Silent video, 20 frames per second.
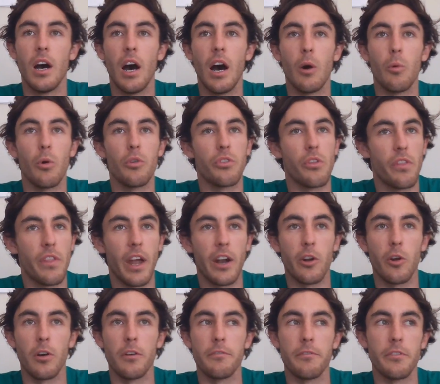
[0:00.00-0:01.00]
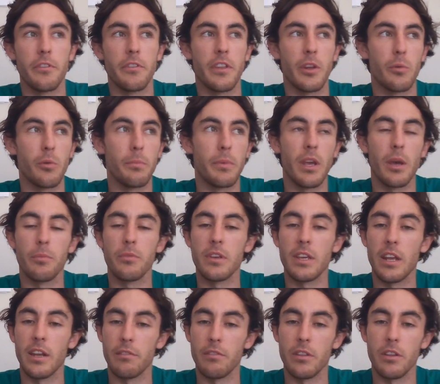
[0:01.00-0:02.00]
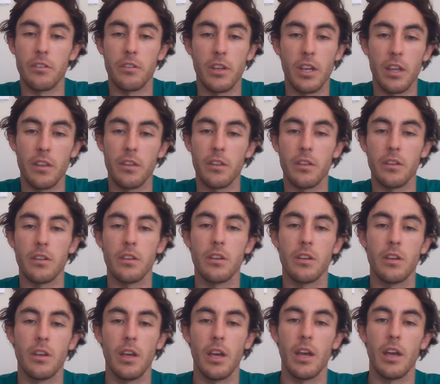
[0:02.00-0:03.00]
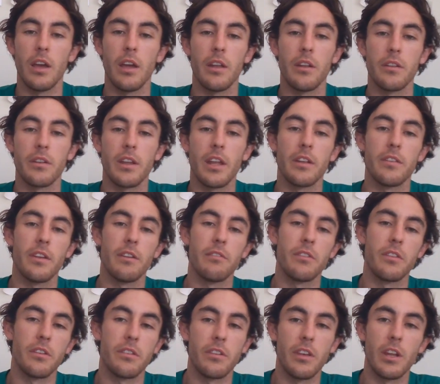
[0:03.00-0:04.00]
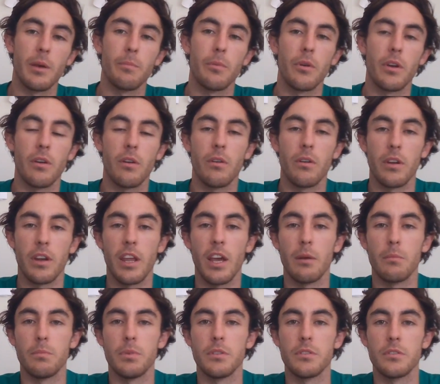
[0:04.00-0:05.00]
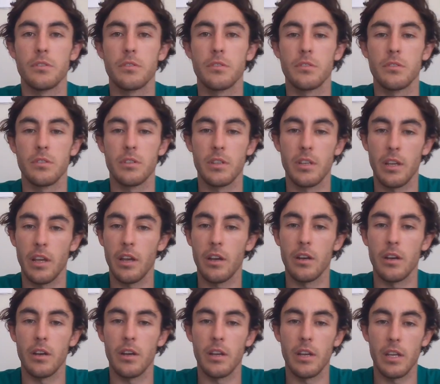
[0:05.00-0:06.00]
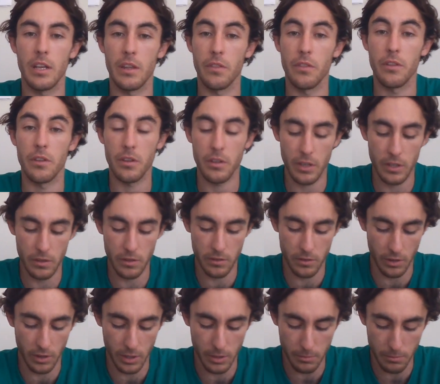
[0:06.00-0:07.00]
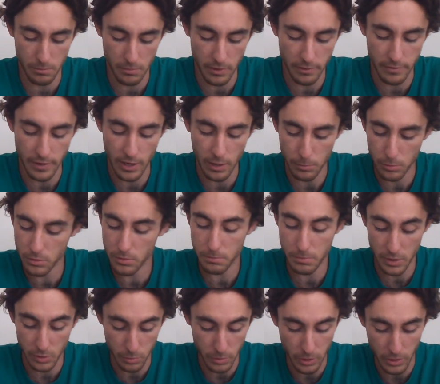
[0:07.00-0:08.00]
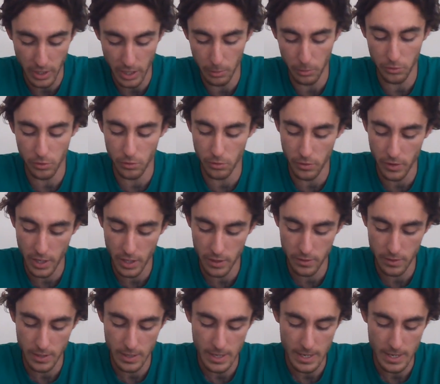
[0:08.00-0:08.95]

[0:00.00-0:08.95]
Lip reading: I wasn't that confident that we'd be able to get everything together and get everything set up on campus in the time available, but we were able to do that.